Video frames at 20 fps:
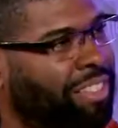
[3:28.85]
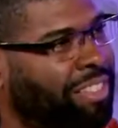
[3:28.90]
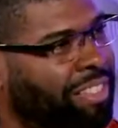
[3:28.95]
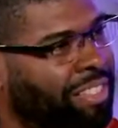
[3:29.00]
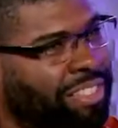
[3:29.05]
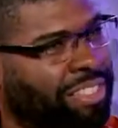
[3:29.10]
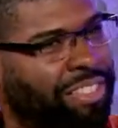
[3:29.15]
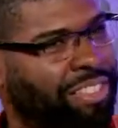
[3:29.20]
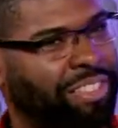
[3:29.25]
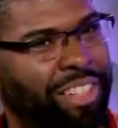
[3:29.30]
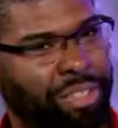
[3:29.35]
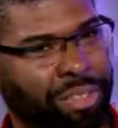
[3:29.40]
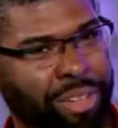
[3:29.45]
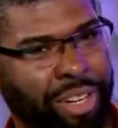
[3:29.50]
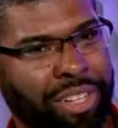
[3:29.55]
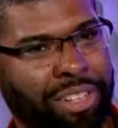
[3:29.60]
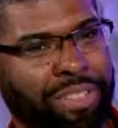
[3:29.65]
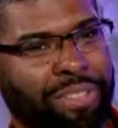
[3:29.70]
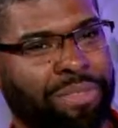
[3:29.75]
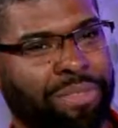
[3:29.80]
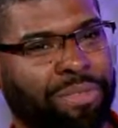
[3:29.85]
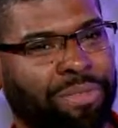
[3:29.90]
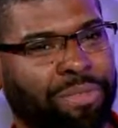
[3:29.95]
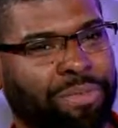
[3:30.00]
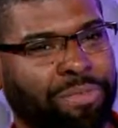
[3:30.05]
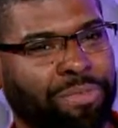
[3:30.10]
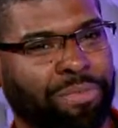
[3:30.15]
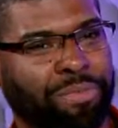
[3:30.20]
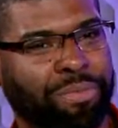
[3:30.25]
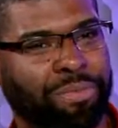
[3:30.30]
Okay. That's right. So
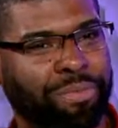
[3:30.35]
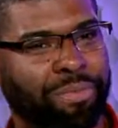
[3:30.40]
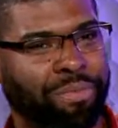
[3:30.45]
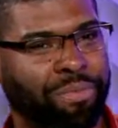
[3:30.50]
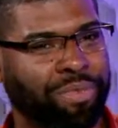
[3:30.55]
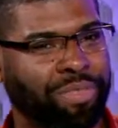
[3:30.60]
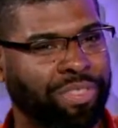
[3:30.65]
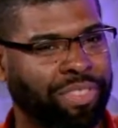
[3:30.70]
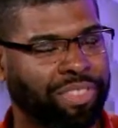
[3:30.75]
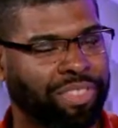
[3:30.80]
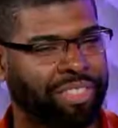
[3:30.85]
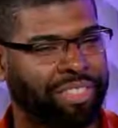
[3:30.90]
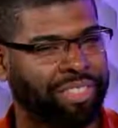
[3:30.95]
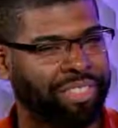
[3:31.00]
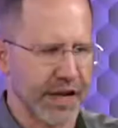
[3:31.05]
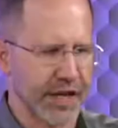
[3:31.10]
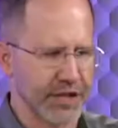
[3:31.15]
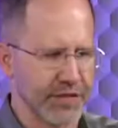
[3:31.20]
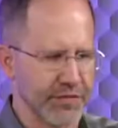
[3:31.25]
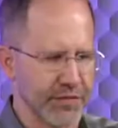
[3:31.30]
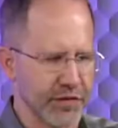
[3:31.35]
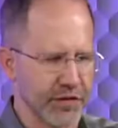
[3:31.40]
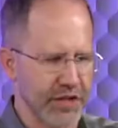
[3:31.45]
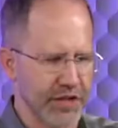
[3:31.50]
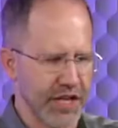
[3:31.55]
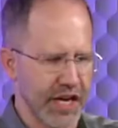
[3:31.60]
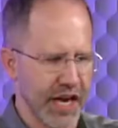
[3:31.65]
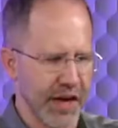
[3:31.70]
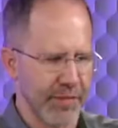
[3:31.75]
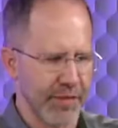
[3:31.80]
least common denominator pet has a first
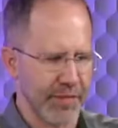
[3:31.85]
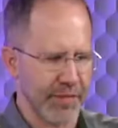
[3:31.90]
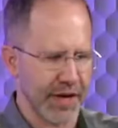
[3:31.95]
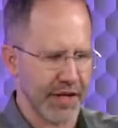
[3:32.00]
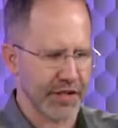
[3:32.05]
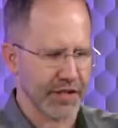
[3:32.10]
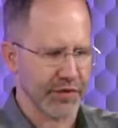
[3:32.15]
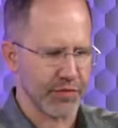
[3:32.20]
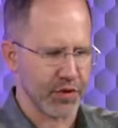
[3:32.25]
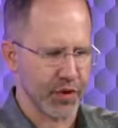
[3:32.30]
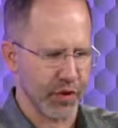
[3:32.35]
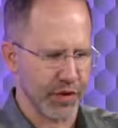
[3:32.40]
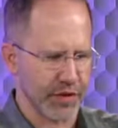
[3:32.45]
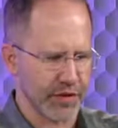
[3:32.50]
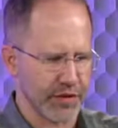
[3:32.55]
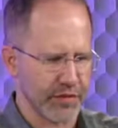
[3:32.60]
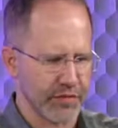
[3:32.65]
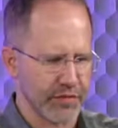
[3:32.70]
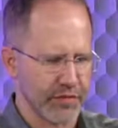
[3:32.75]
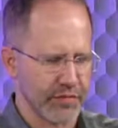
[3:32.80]
name and makes some noise.